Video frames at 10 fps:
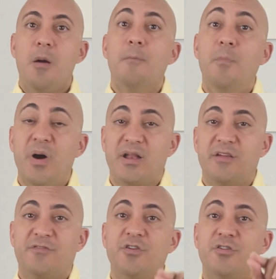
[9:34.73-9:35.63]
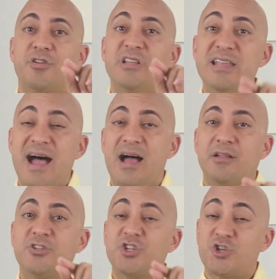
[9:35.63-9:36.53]
But if you're
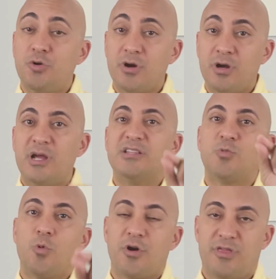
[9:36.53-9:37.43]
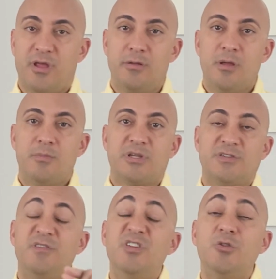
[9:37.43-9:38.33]
not sure, it's worth it, because
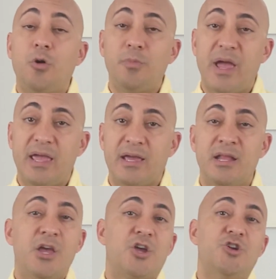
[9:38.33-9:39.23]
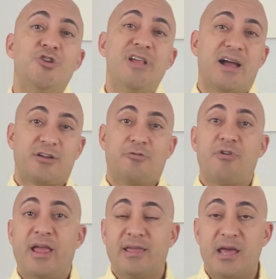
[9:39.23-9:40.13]
if you don't pay it, you're not going to
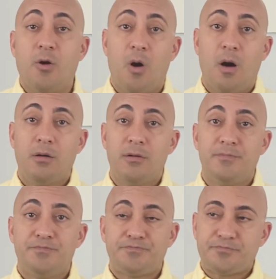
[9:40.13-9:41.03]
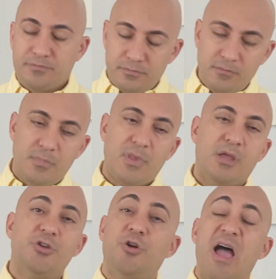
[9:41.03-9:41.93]
rank at all.
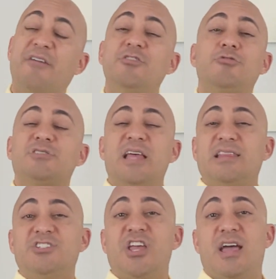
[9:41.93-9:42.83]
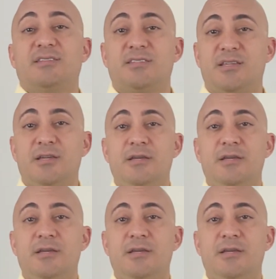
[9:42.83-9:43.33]
You don't stand the chance.